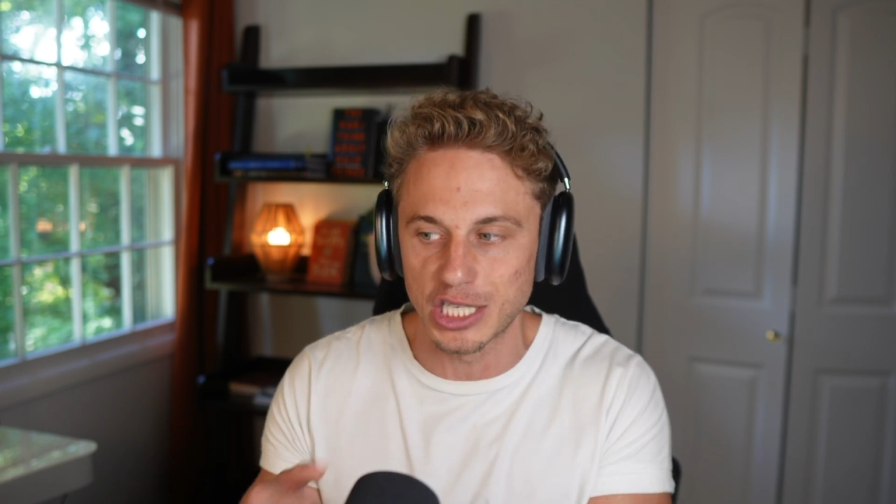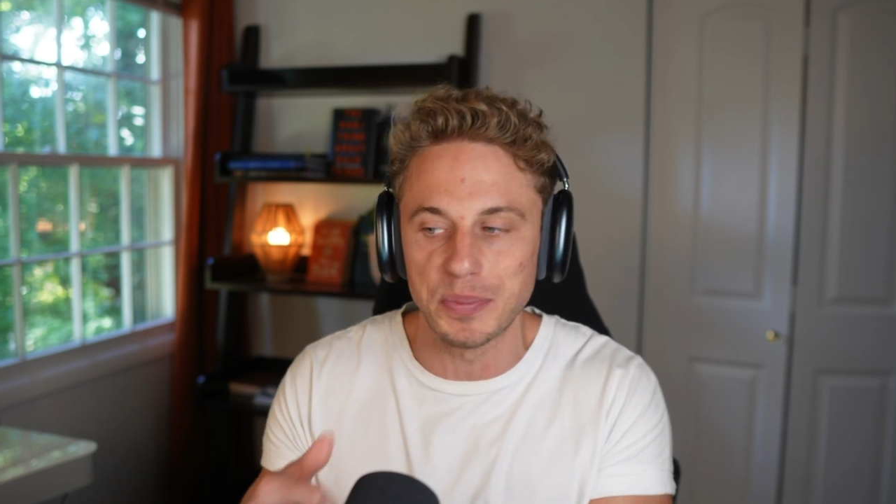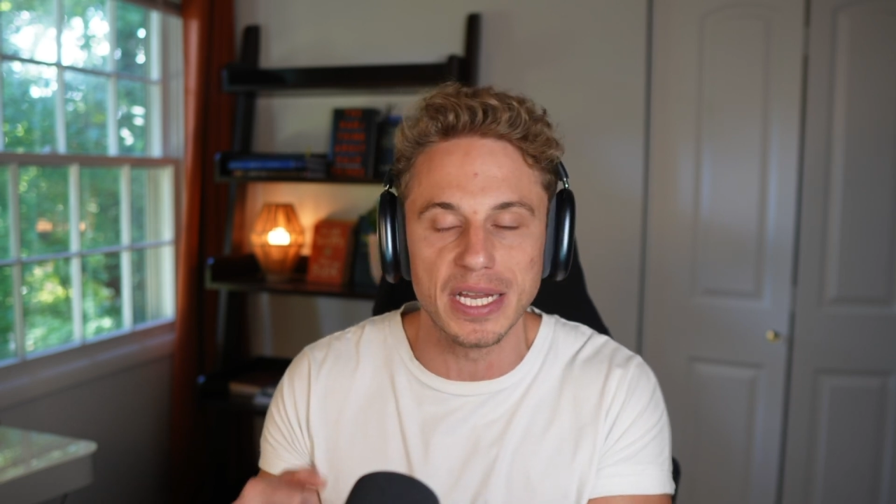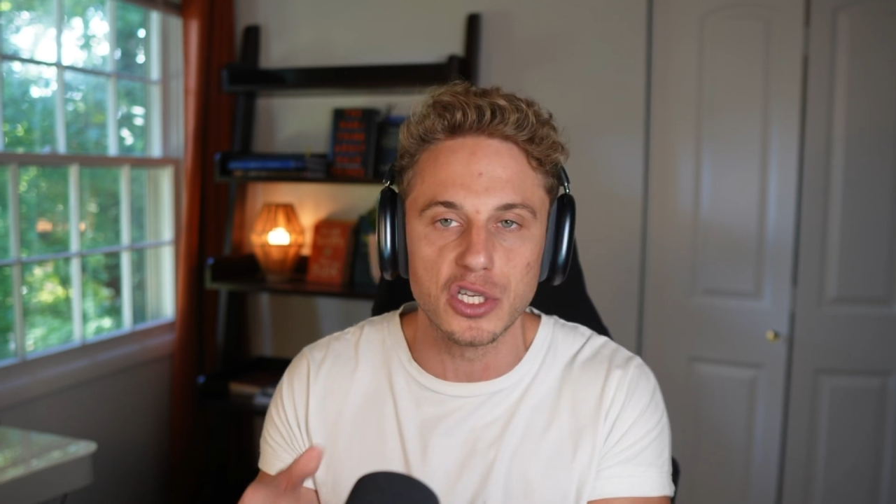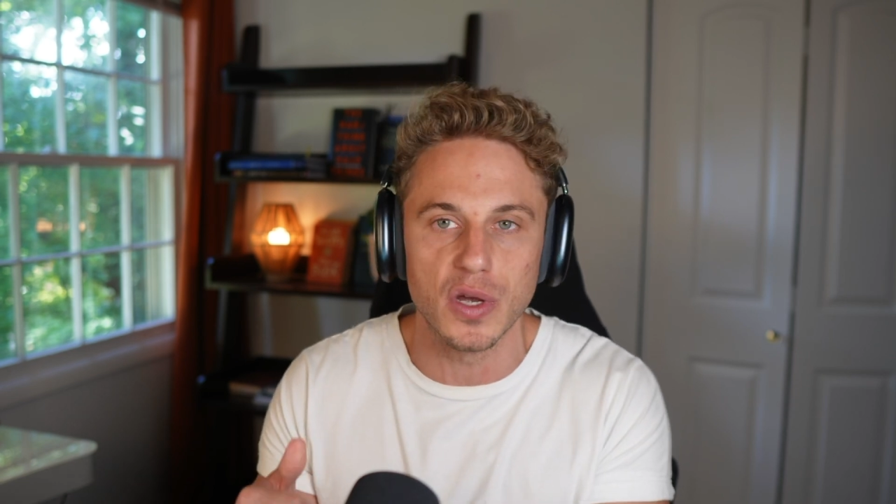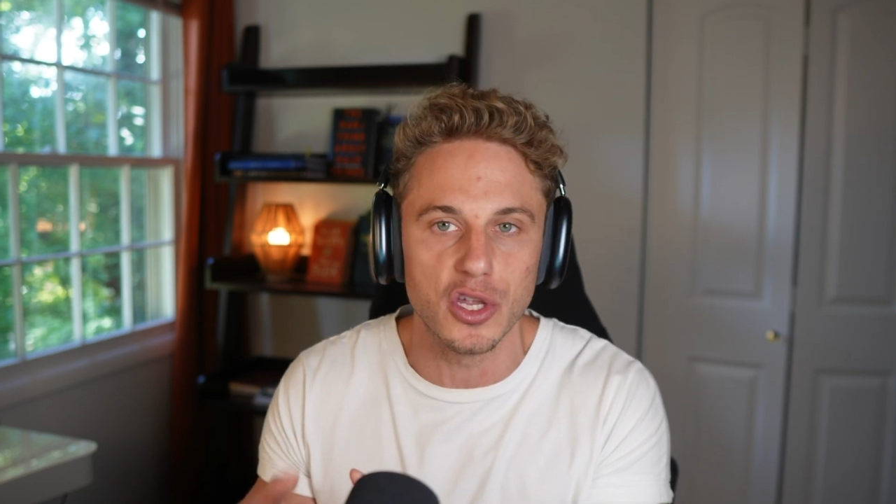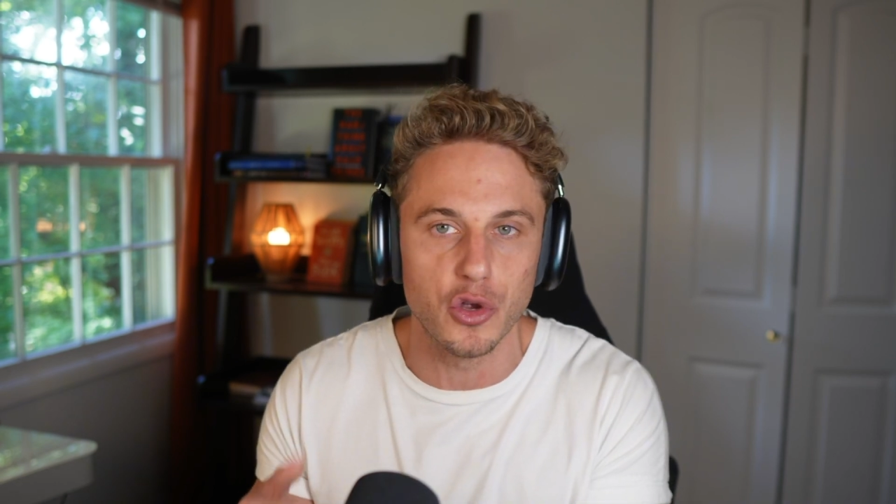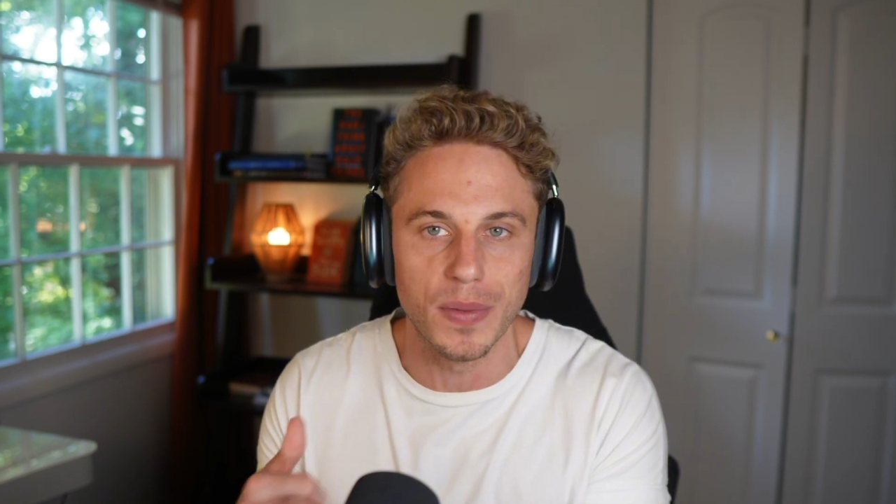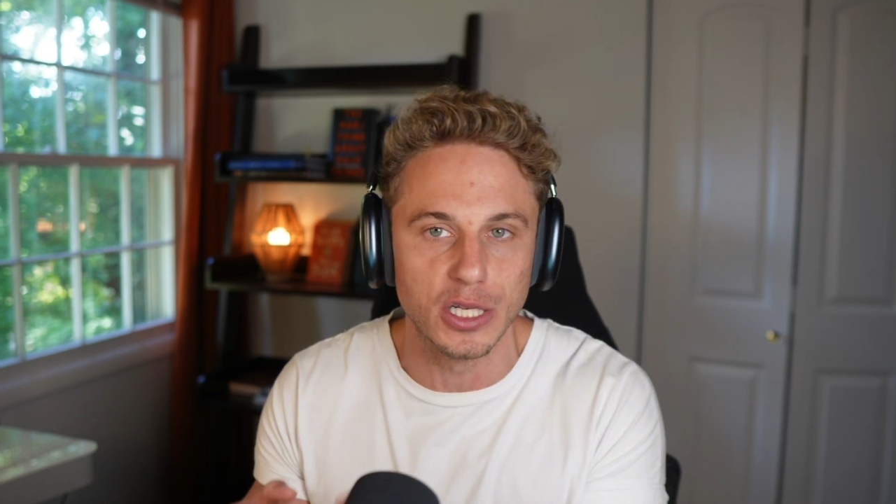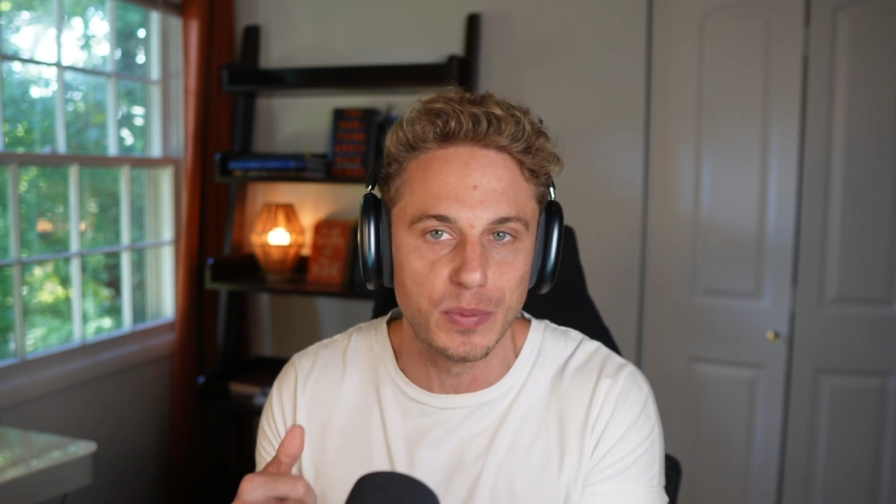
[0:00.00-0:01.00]
speak to a
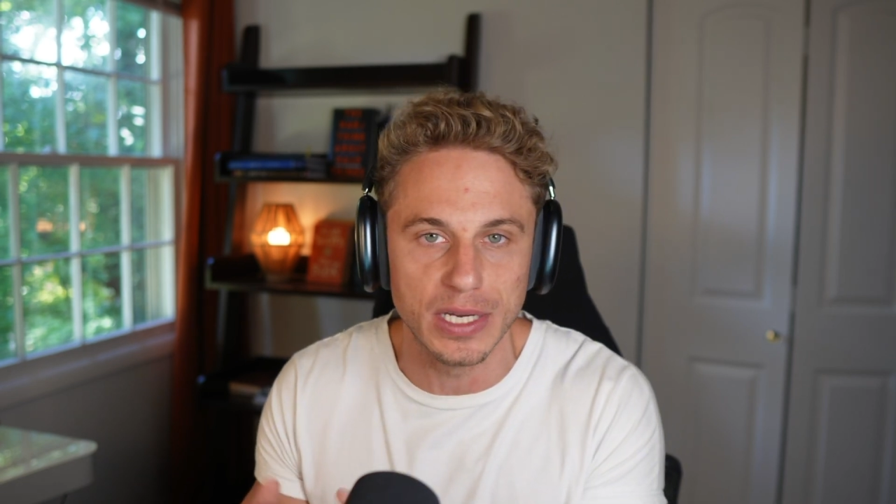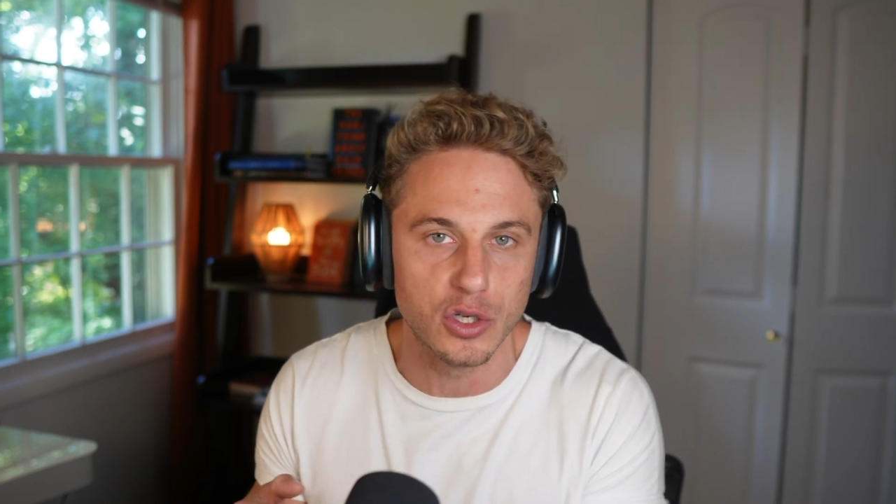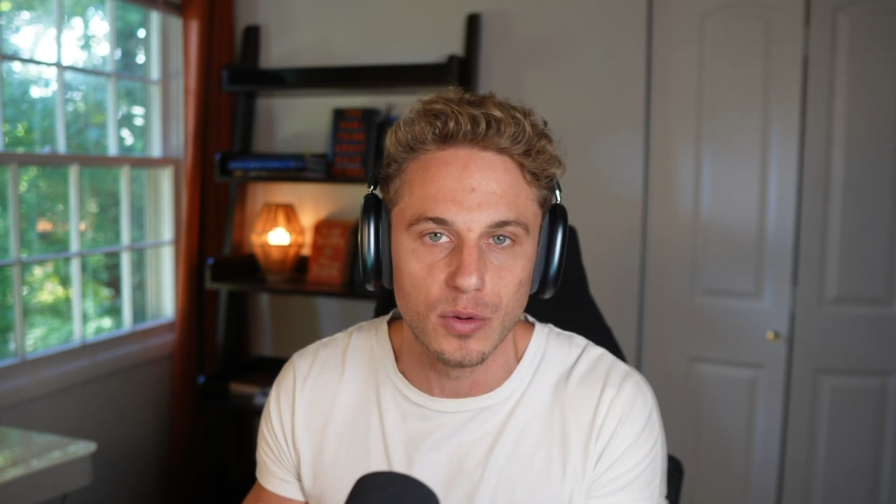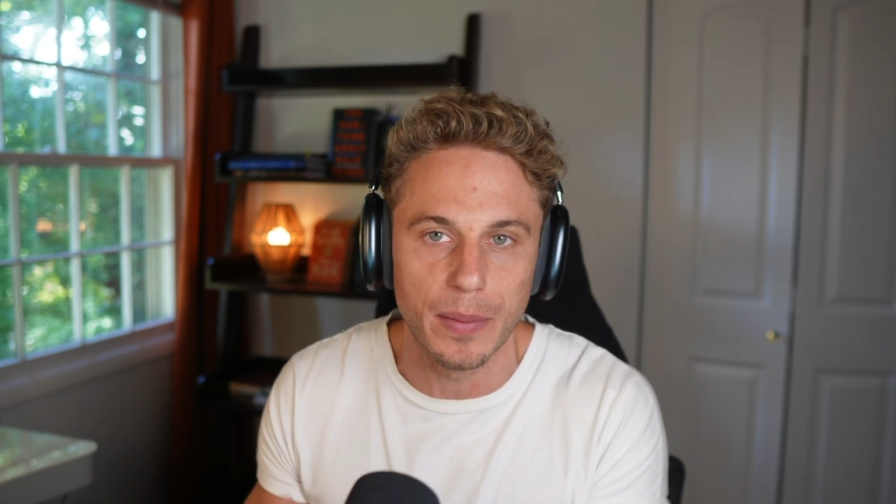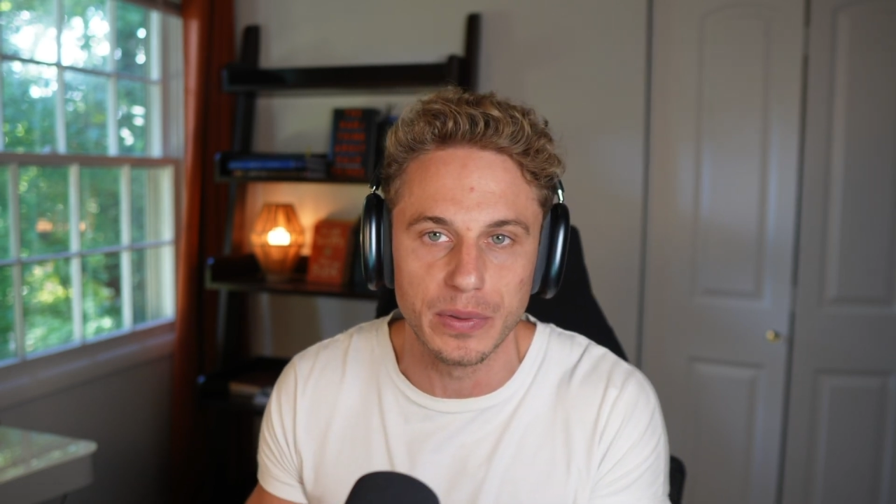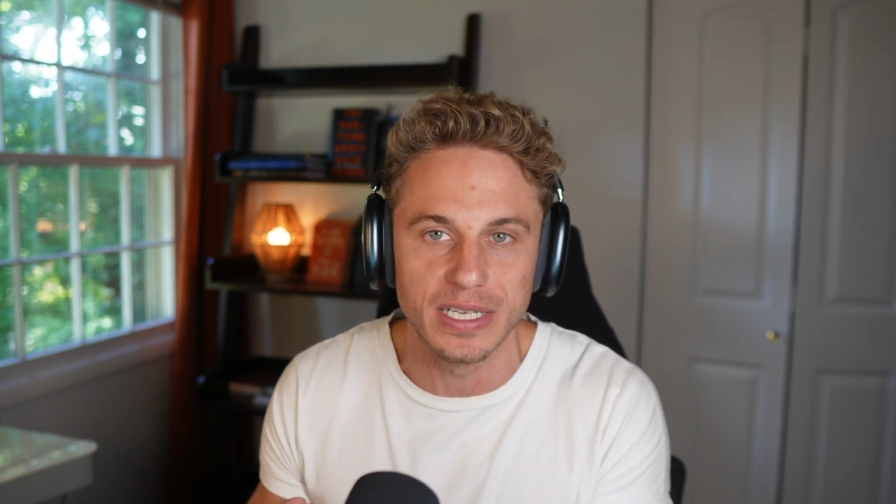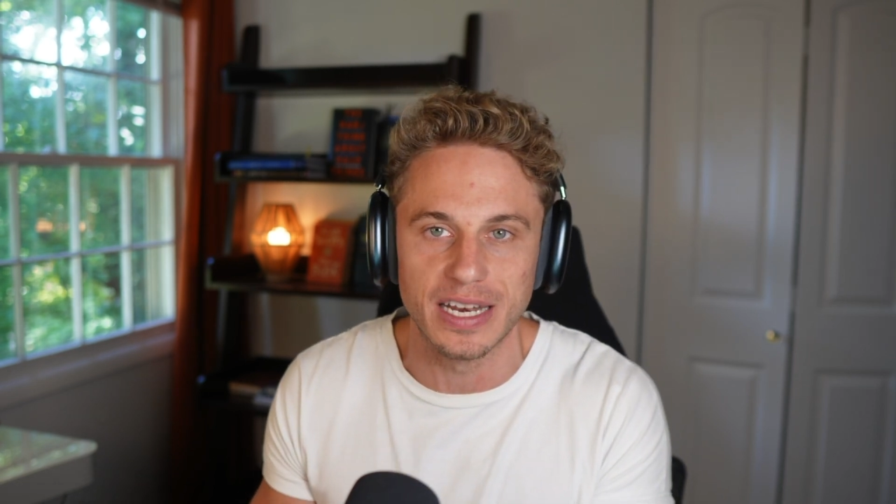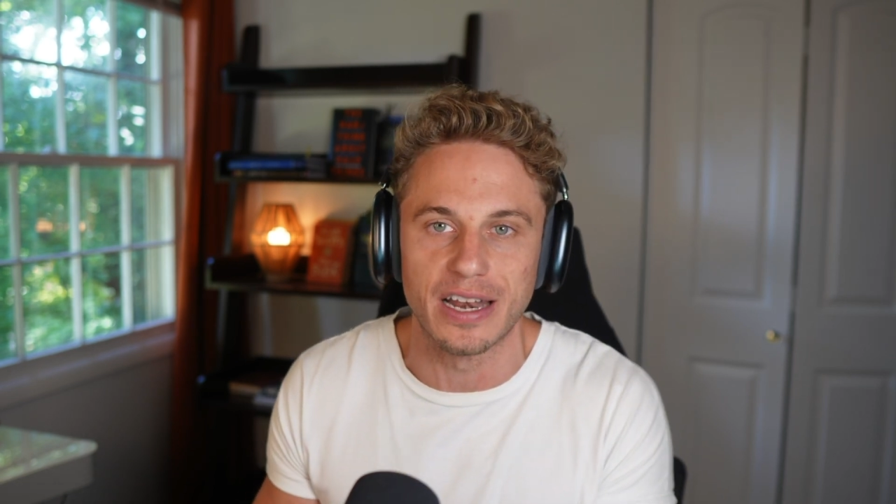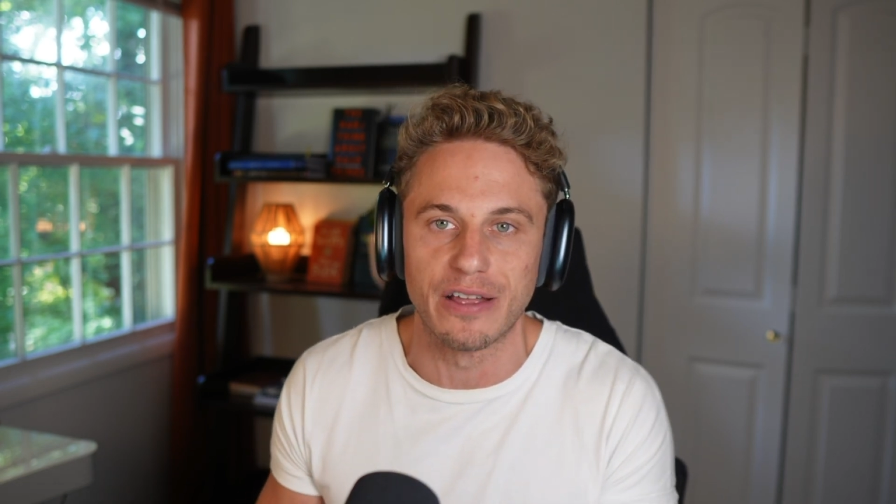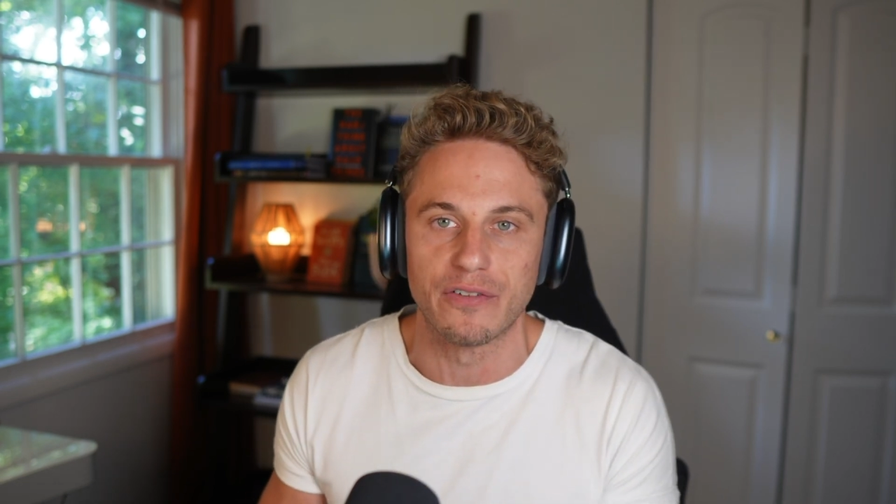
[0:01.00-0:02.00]
human, speak to a
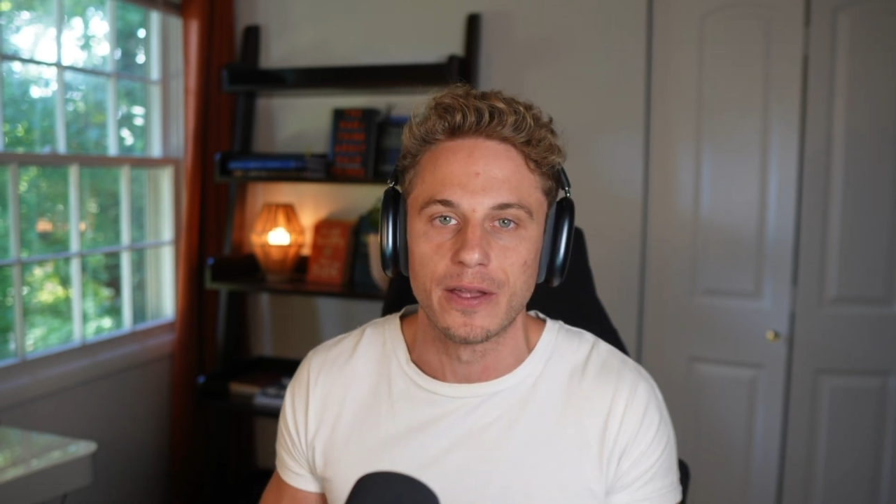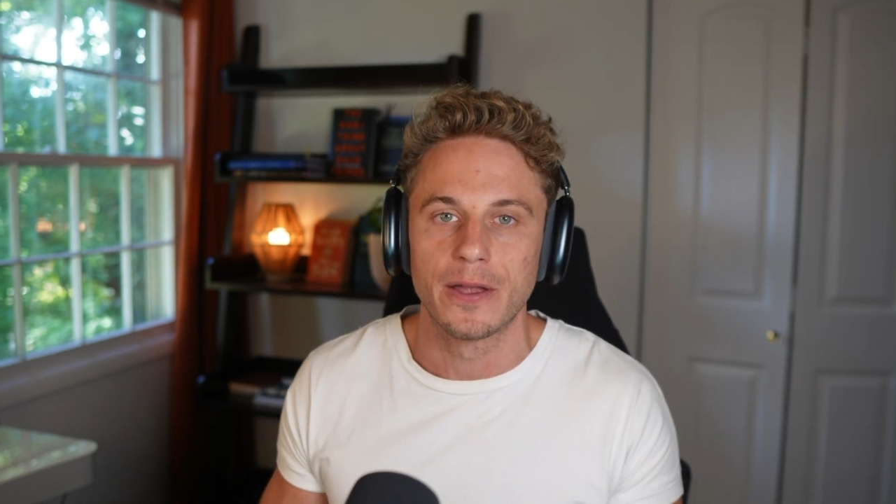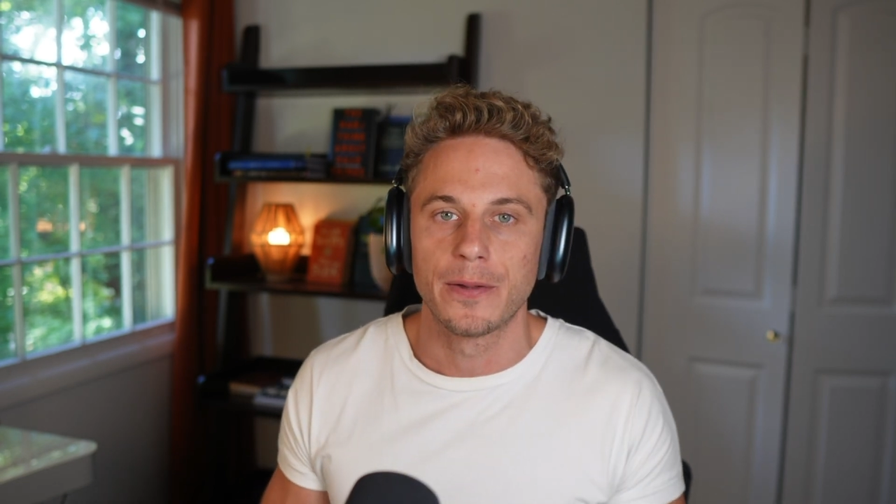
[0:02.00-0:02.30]
representative?